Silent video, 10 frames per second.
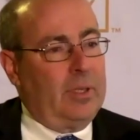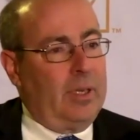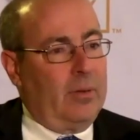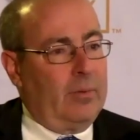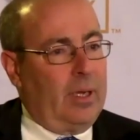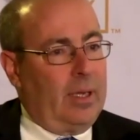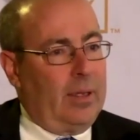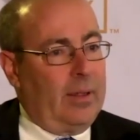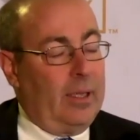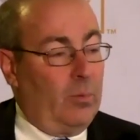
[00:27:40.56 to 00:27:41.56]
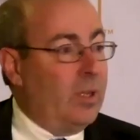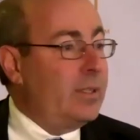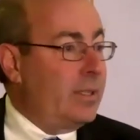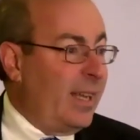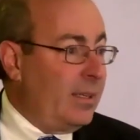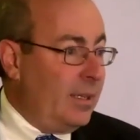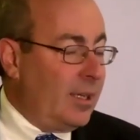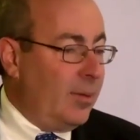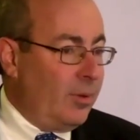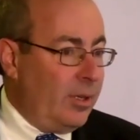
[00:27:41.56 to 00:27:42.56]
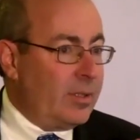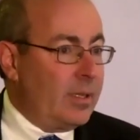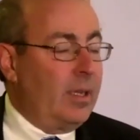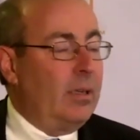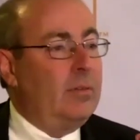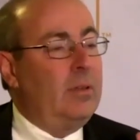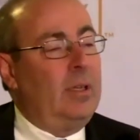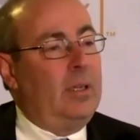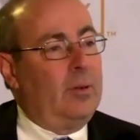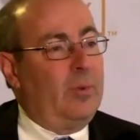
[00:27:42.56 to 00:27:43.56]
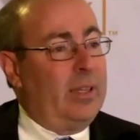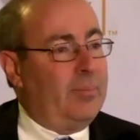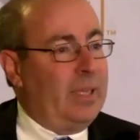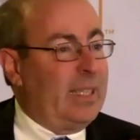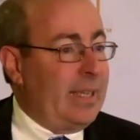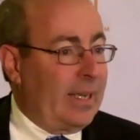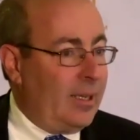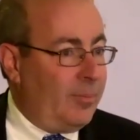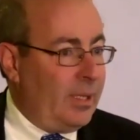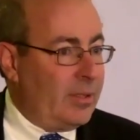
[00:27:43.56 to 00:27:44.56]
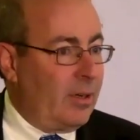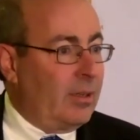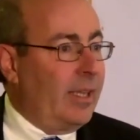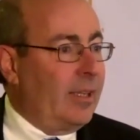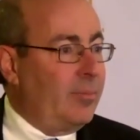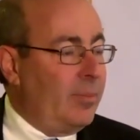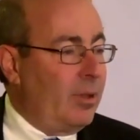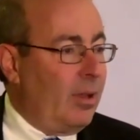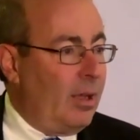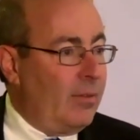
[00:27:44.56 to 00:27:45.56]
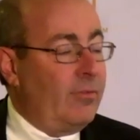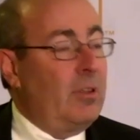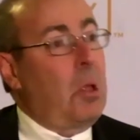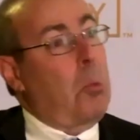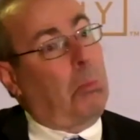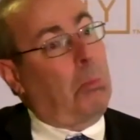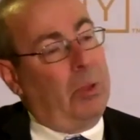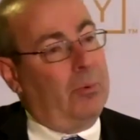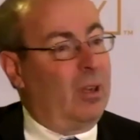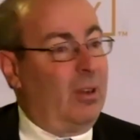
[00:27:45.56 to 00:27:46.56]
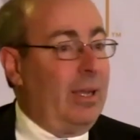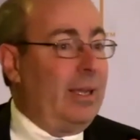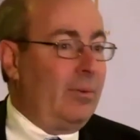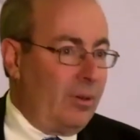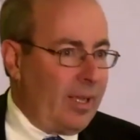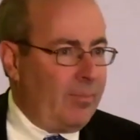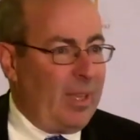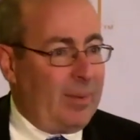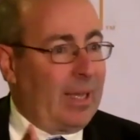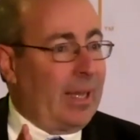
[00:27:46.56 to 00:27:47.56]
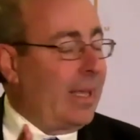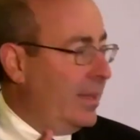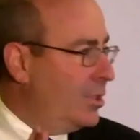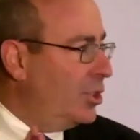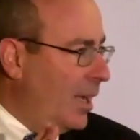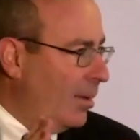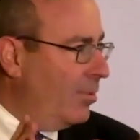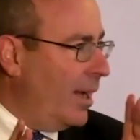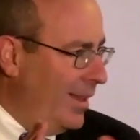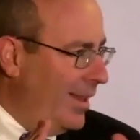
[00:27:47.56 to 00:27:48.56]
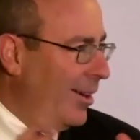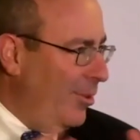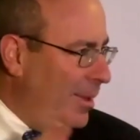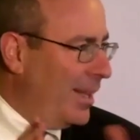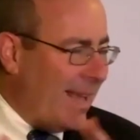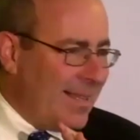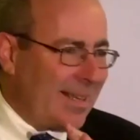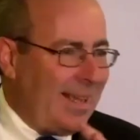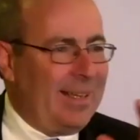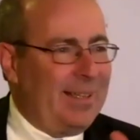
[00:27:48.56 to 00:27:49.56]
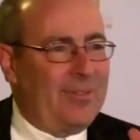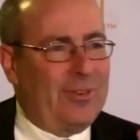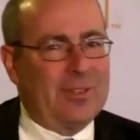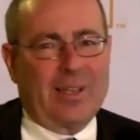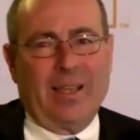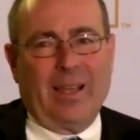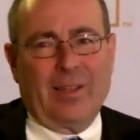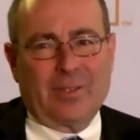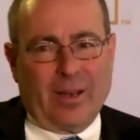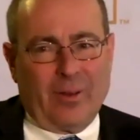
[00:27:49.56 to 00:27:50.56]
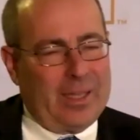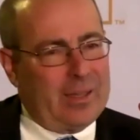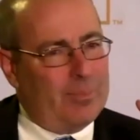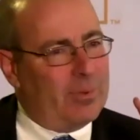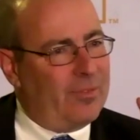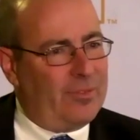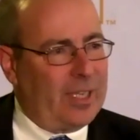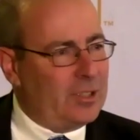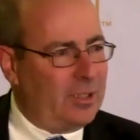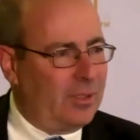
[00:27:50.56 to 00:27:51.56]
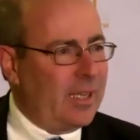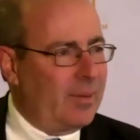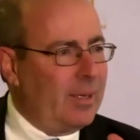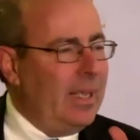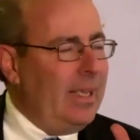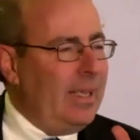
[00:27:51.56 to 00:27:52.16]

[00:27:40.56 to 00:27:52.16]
It was tight a couple years ago when the big tech companies start laying people off. People go, oh, okay, maybe I like this job, right? I don't want to be the last guy in and the first guy out. So I don't think the professional segment,